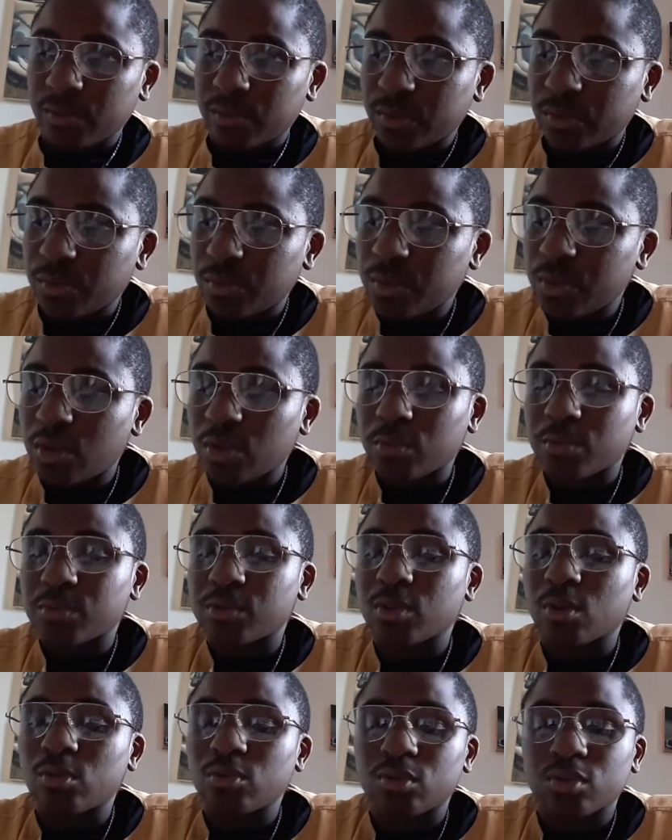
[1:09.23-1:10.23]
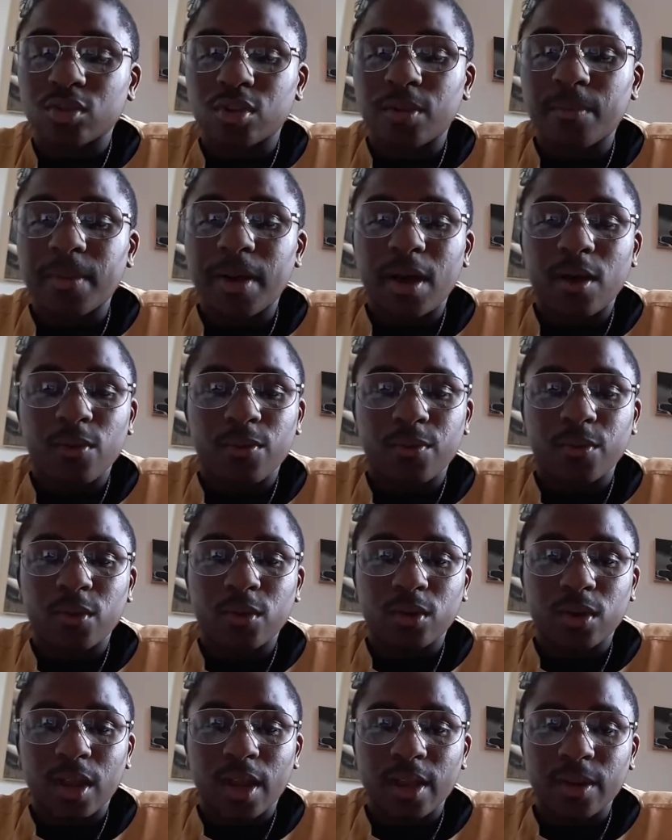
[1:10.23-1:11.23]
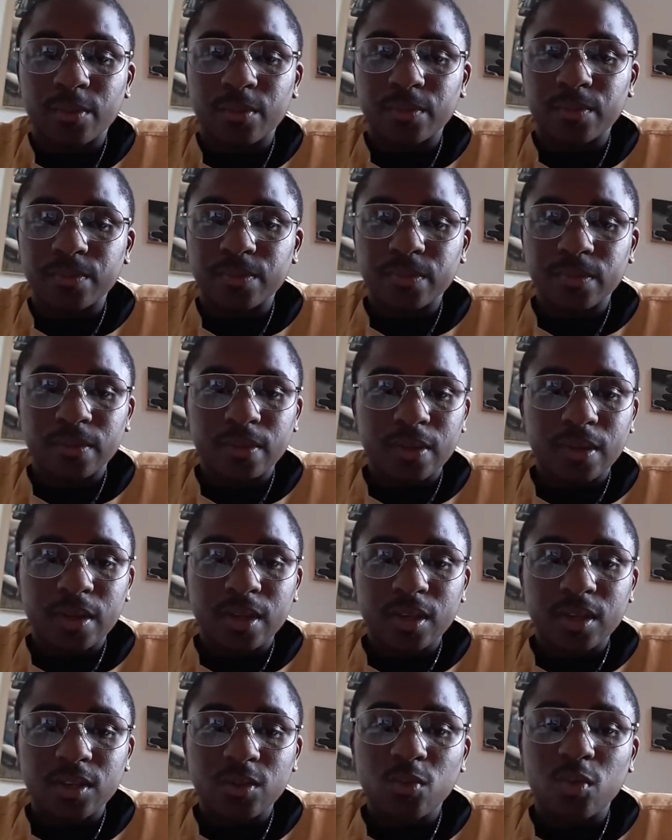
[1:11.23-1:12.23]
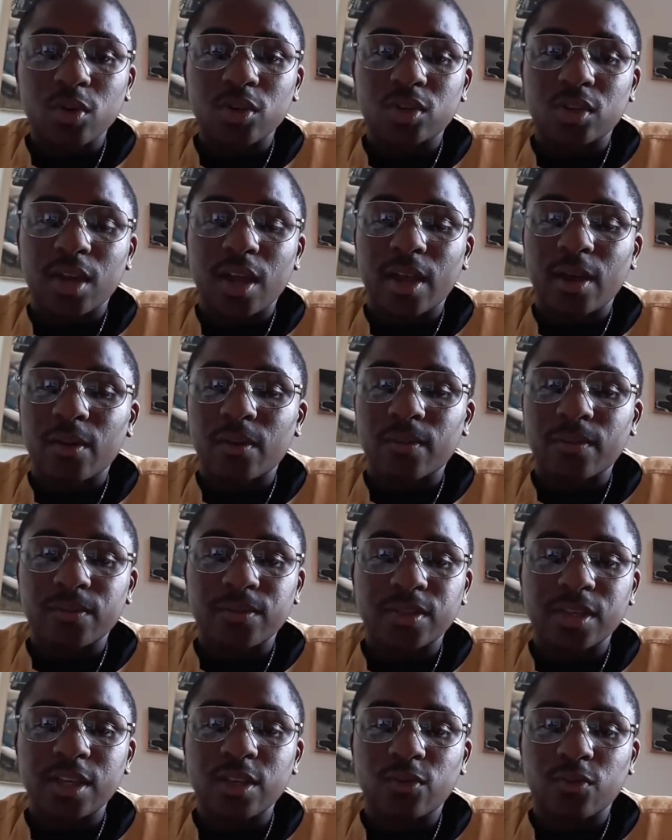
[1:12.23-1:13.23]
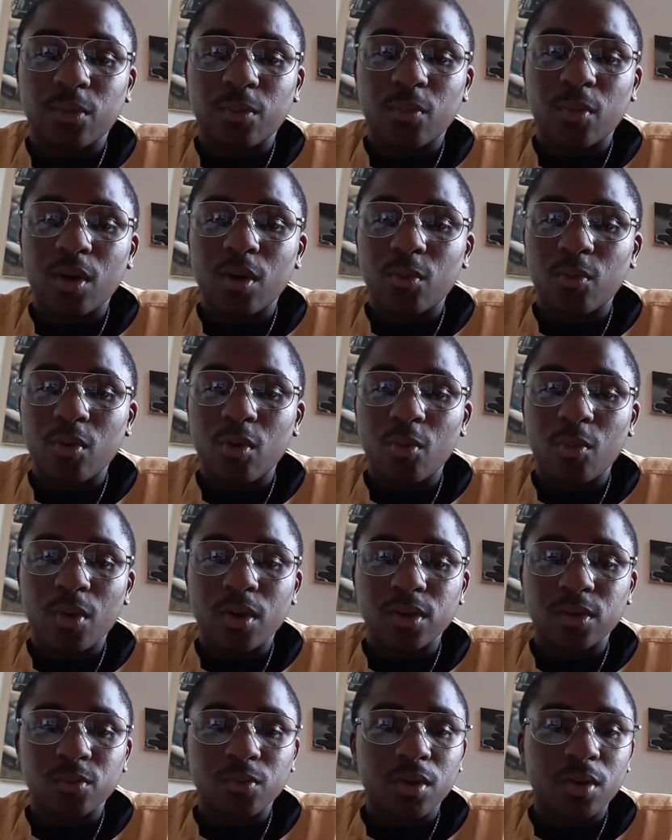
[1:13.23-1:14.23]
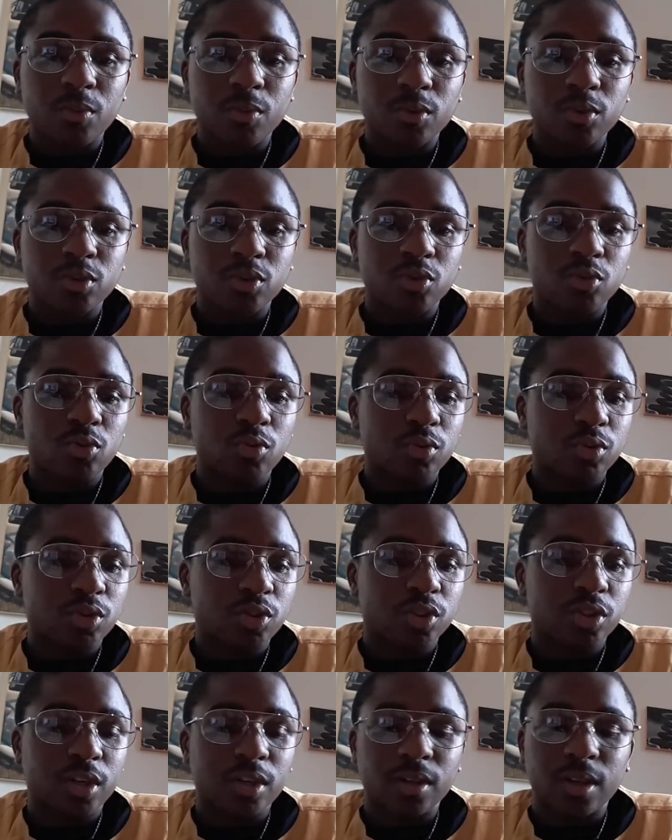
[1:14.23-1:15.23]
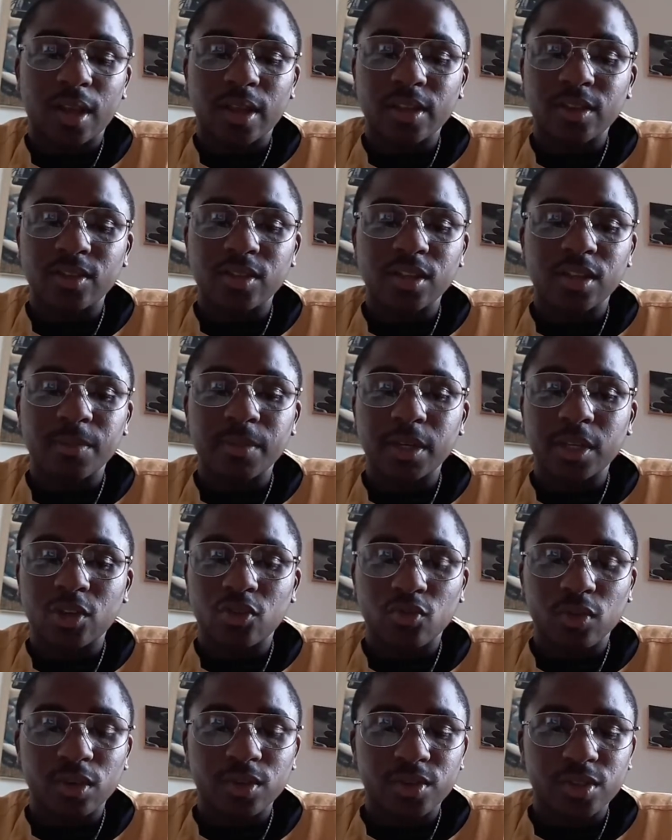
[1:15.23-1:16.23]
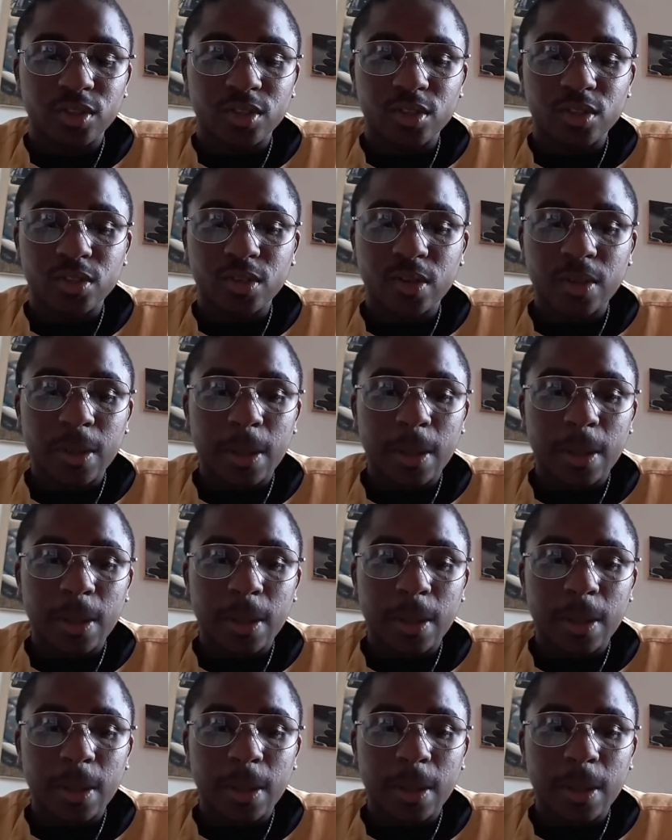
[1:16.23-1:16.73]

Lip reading: When you got them soldiers on the battlefield, like, you watch, like, scenes from World War I and World War II or shit, like, you see them in the trenches.